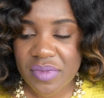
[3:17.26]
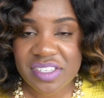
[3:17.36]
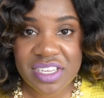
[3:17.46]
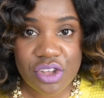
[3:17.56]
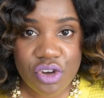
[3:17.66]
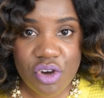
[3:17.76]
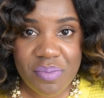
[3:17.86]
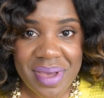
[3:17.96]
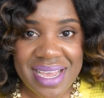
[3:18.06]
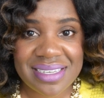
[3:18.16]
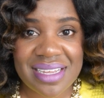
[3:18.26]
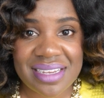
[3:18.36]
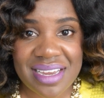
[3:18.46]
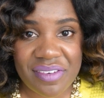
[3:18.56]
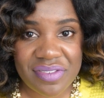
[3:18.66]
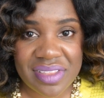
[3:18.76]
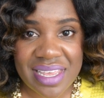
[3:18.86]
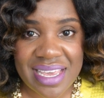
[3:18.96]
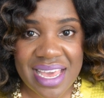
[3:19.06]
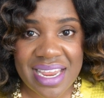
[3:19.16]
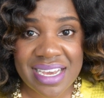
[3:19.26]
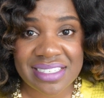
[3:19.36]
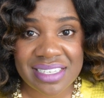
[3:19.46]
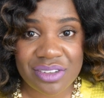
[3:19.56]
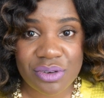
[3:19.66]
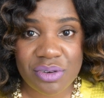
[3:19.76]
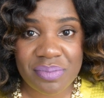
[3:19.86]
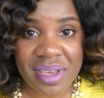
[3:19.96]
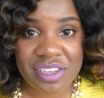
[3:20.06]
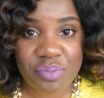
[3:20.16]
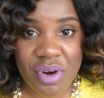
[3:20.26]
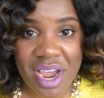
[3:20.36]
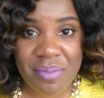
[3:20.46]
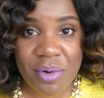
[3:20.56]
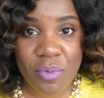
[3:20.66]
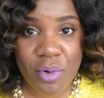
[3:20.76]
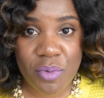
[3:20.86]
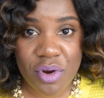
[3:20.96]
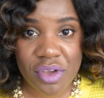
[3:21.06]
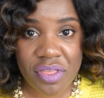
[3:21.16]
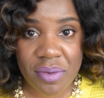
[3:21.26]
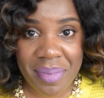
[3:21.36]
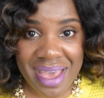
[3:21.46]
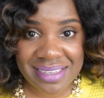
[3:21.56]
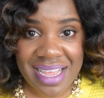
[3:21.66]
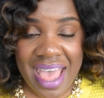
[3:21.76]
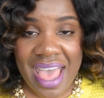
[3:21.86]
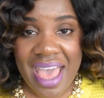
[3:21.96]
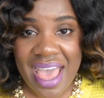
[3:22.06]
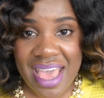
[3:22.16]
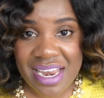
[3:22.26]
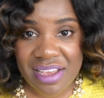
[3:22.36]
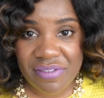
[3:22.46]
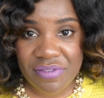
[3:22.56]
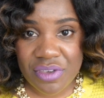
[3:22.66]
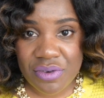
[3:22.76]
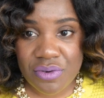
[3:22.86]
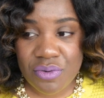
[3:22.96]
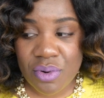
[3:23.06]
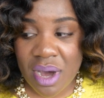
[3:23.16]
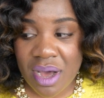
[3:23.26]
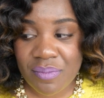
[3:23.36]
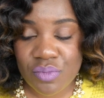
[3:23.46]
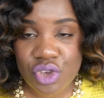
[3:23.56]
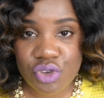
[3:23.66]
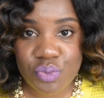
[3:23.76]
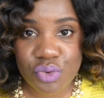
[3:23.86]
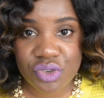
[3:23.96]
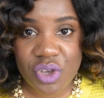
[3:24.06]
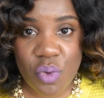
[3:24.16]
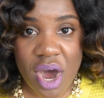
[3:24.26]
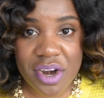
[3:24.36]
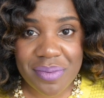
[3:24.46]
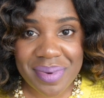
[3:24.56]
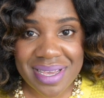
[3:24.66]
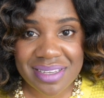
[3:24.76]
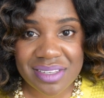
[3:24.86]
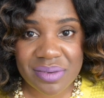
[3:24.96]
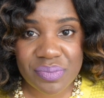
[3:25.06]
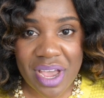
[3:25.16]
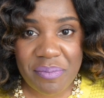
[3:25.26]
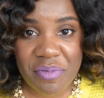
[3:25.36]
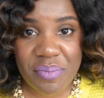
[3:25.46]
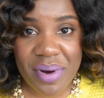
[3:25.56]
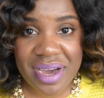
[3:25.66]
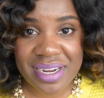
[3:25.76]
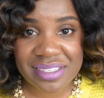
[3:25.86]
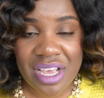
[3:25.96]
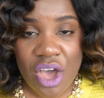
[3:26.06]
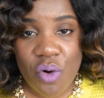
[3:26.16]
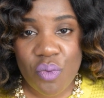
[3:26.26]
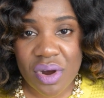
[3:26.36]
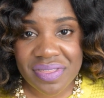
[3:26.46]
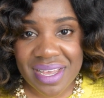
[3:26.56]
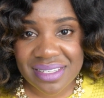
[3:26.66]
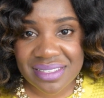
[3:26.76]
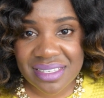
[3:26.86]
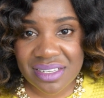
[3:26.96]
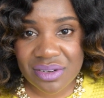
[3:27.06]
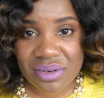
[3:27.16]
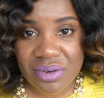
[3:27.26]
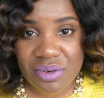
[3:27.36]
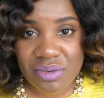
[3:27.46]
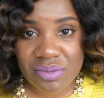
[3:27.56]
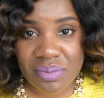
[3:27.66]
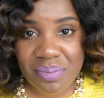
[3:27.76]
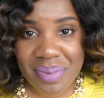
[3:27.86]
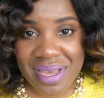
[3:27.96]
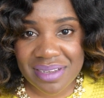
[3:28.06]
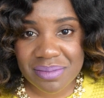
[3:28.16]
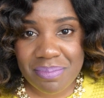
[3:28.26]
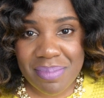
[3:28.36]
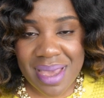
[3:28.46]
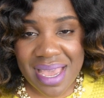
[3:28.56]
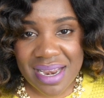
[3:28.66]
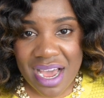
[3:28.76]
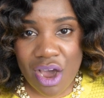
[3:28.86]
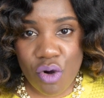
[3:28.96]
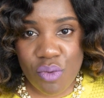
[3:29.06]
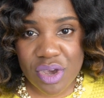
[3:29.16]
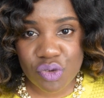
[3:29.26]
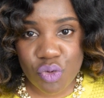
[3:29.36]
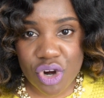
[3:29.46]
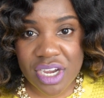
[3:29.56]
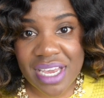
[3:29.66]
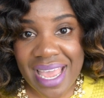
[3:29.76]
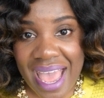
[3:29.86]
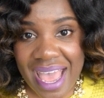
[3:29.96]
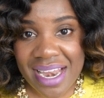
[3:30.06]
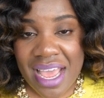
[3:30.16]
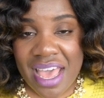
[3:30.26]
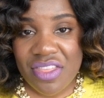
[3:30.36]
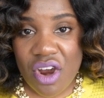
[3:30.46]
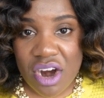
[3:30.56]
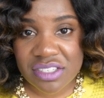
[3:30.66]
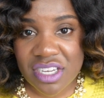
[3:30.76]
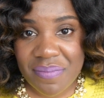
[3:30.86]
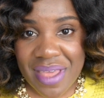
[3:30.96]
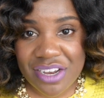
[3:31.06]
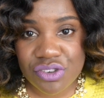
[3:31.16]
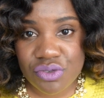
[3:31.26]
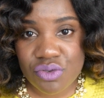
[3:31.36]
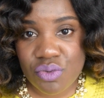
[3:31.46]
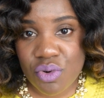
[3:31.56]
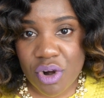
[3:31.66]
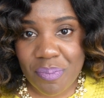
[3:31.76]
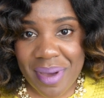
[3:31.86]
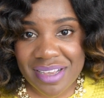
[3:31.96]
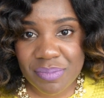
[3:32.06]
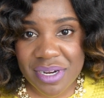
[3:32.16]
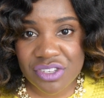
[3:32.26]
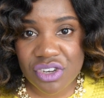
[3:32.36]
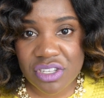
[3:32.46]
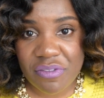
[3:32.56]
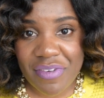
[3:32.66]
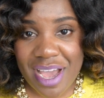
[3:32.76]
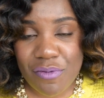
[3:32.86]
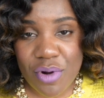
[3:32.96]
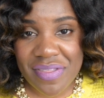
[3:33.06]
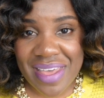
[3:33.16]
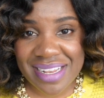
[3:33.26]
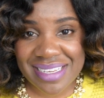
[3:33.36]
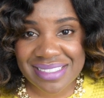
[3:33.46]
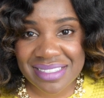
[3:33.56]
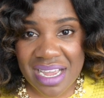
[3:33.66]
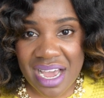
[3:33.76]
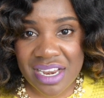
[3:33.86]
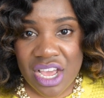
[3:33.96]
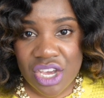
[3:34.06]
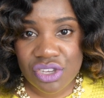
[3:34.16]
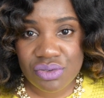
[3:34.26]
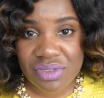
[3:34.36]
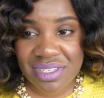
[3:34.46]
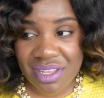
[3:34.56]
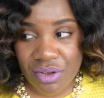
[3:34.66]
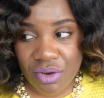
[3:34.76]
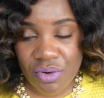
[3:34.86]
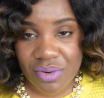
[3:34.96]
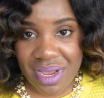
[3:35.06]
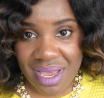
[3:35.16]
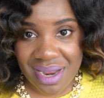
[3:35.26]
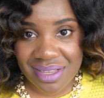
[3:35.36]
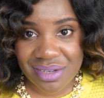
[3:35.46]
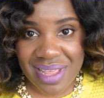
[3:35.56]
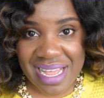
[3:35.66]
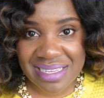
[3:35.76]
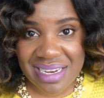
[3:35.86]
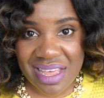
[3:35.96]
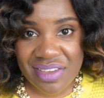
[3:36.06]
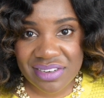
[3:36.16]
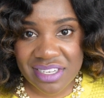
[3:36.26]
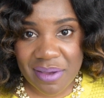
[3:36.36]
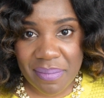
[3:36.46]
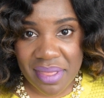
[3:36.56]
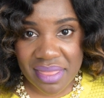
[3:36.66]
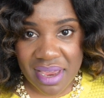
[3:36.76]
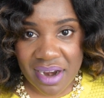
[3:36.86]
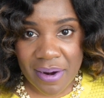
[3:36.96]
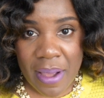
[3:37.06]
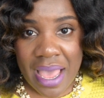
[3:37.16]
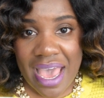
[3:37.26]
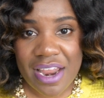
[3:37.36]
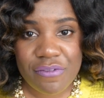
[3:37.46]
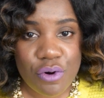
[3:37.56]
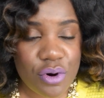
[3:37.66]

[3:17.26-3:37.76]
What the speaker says: silicone based, definitely getting a silicone based primer will work the best. And if you use mostly water-based type of products, one that's silicone-based may not always work. It can. There are some that do work best, but it's good to find one that does not use silicone in it. So that's another tip there. And of